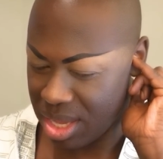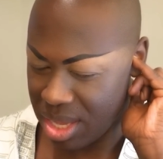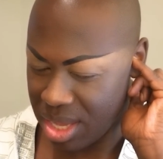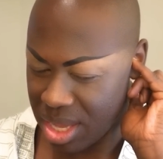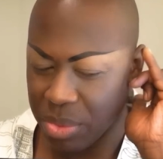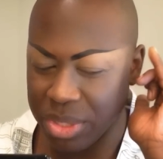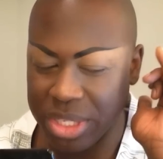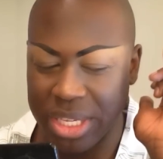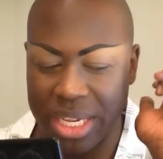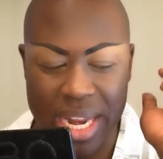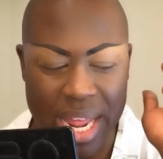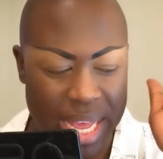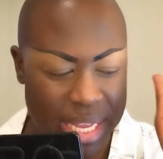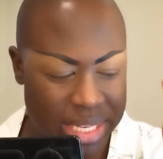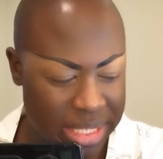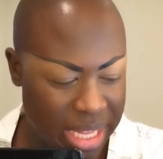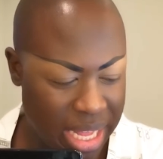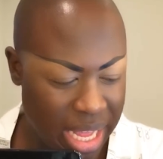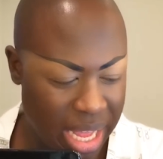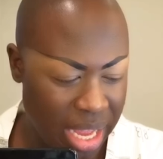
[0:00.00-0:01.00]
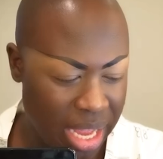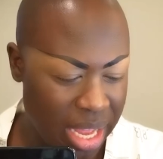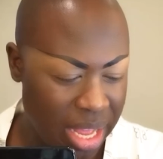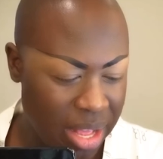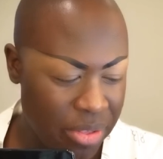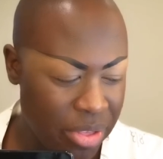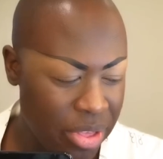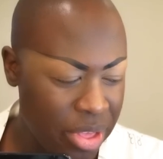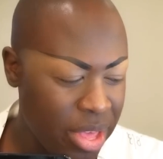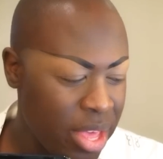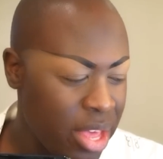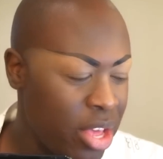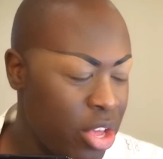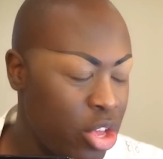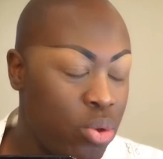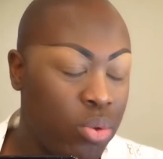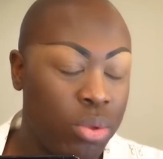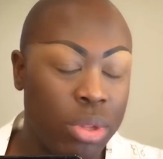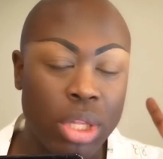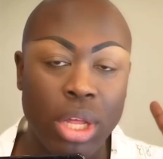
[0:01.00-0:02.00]
It was the next day.
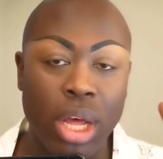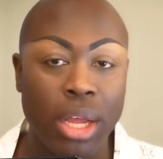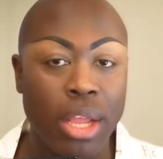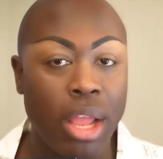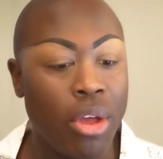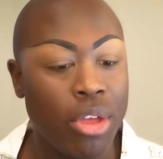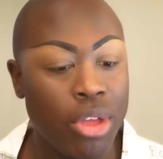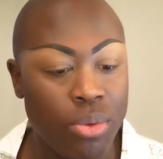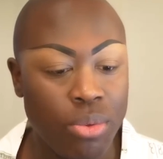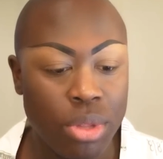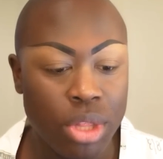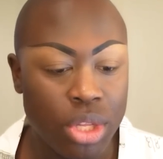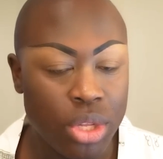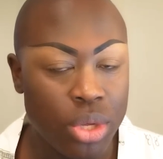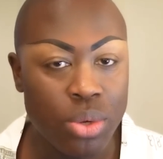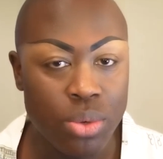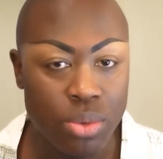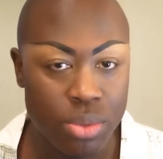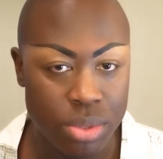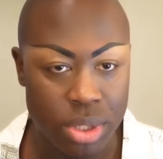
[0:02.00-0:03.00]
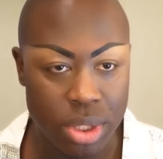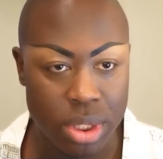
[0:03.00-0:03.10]
You lose